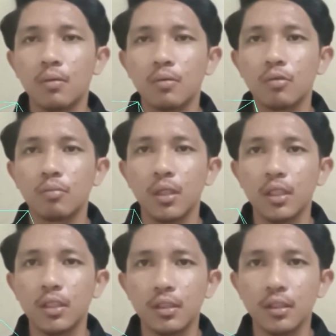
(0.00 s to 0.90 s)
to
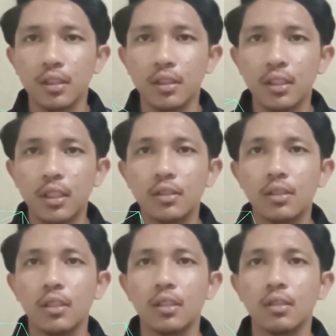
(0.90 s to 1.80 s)
manage the change
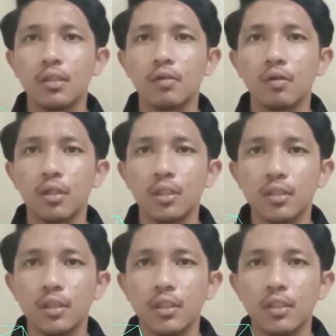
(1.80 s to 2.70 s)
in
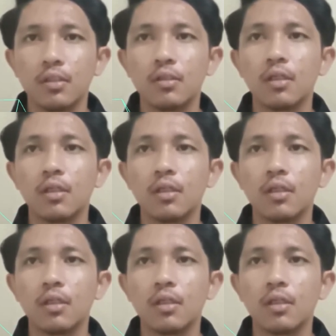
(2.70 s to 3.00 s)
organization